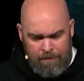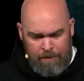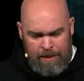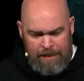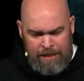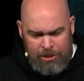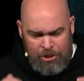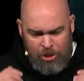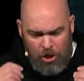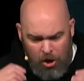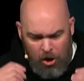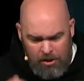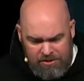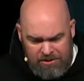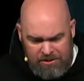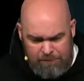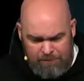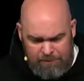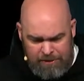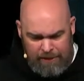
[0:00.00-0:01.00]
He
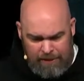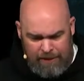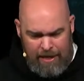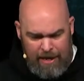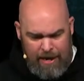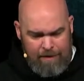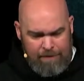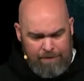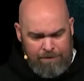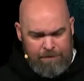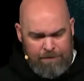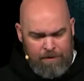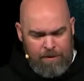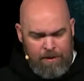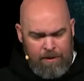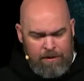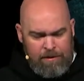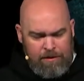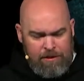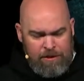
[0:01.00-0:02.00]
calls them to life,
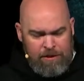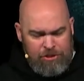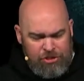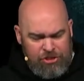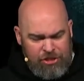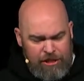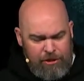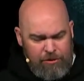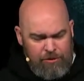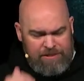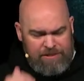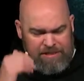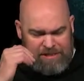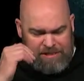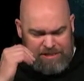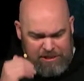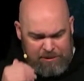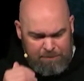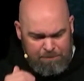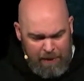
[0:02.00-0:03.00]
to the generous
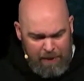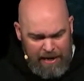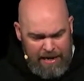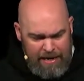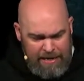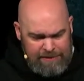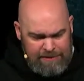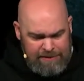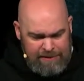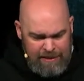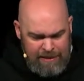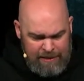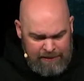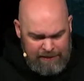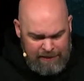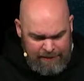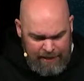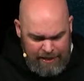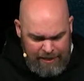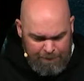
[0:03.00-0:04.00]
expanse
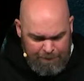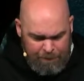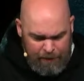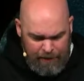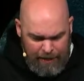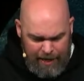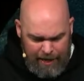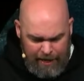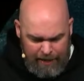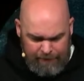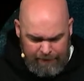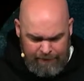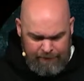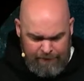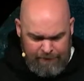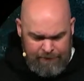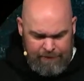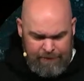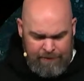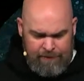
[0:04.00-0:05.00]
that they applied
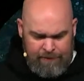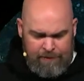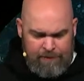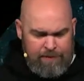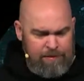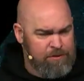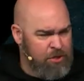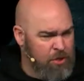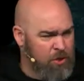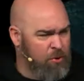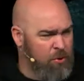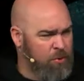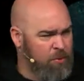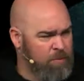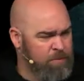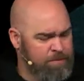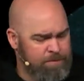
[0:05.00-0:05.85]
to.